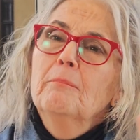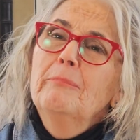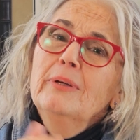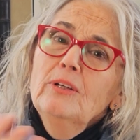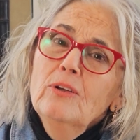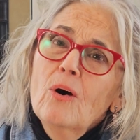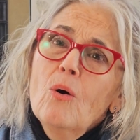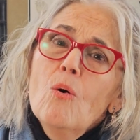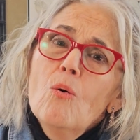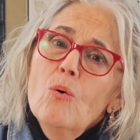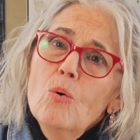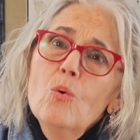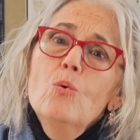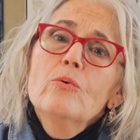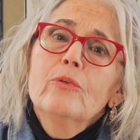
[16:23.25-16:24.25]
But know
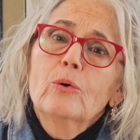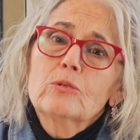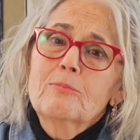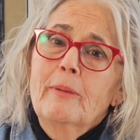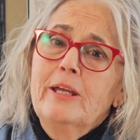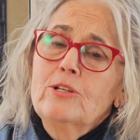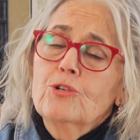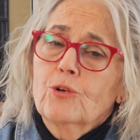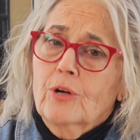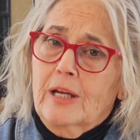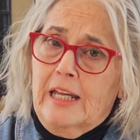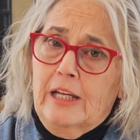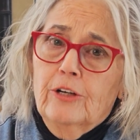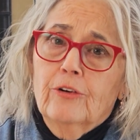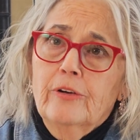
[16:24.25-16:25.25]
who those major
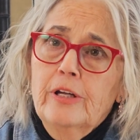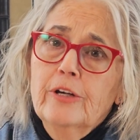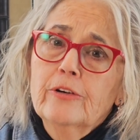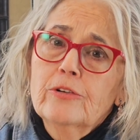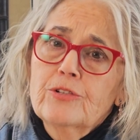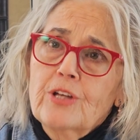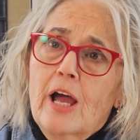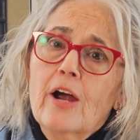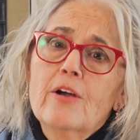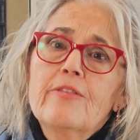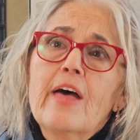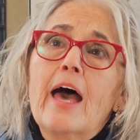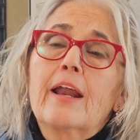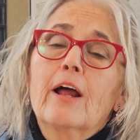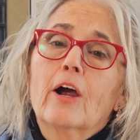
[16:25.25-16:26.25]
carriers are
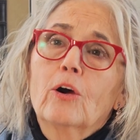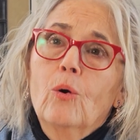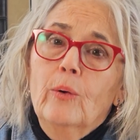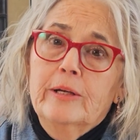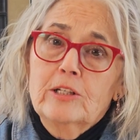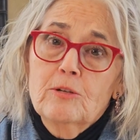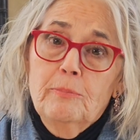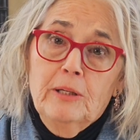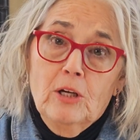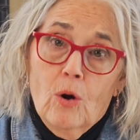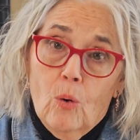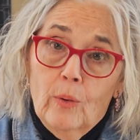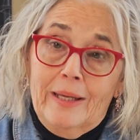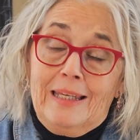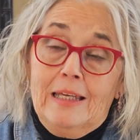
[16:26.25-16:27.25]
that are going to be
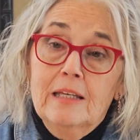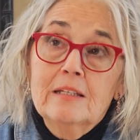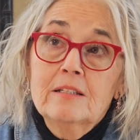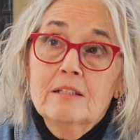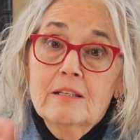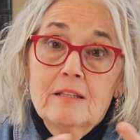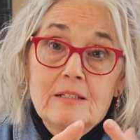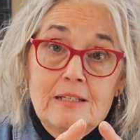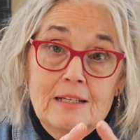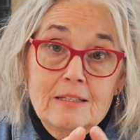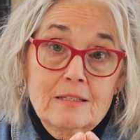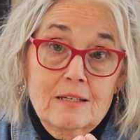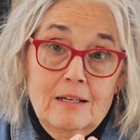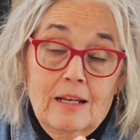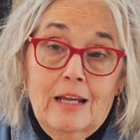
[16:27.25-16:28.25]
going into the
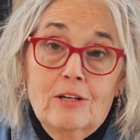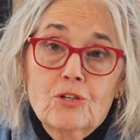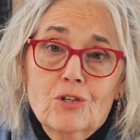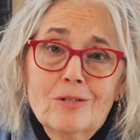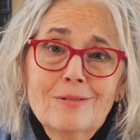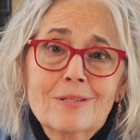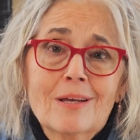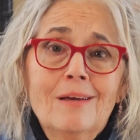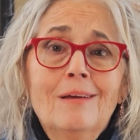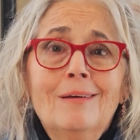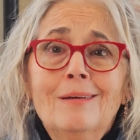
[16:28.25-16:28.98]
destinations.